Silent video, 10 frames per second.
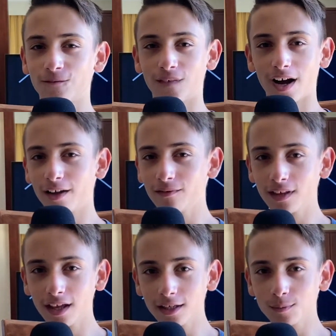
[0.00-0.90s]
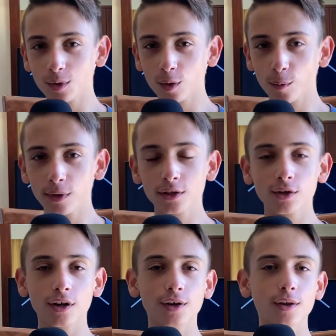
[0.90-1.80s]
5 days probably
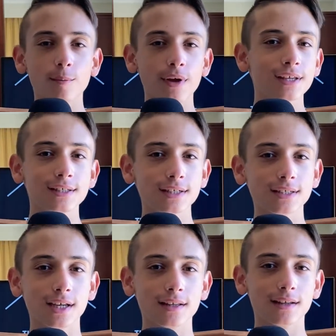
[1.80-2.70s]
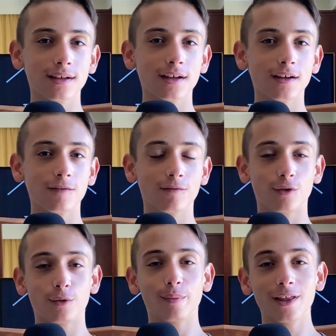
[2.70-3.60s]
to learn the basics, and
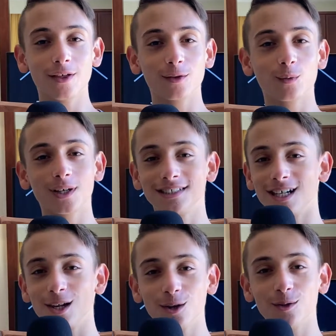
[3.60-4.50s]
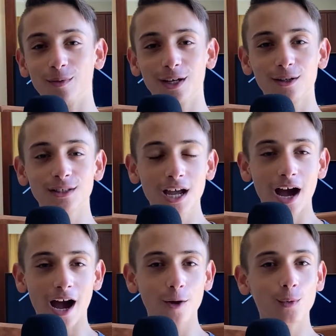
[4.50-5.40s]
for me that was a lot because
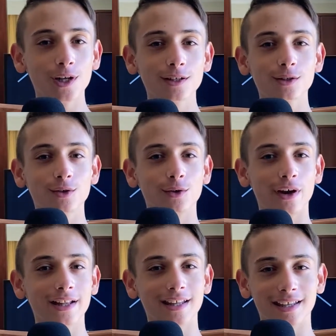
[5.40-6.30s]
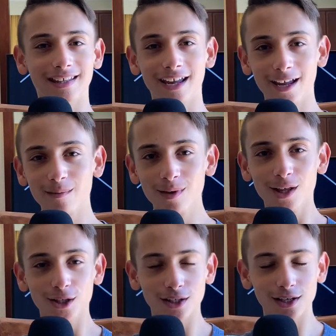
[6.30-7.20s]
I wanted to create a game
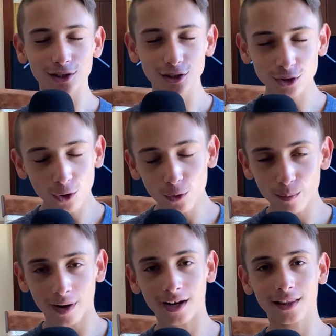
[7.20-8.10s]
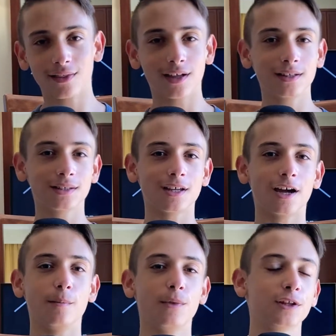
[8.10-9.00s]
so bad that
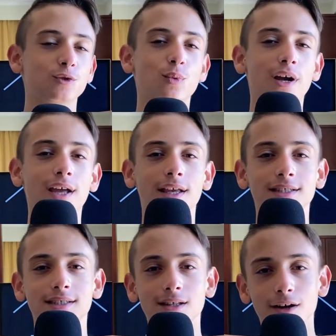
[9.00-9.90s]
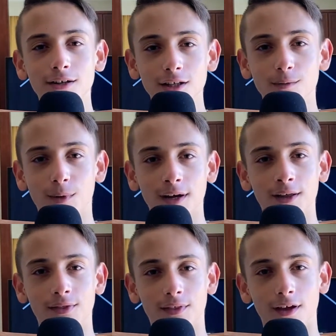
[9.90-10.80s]
time. That's why I started back
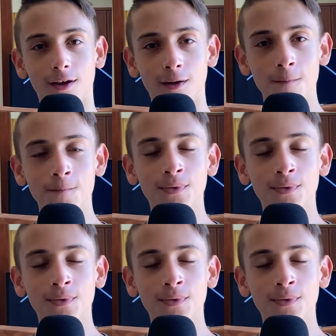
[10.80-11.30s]
then.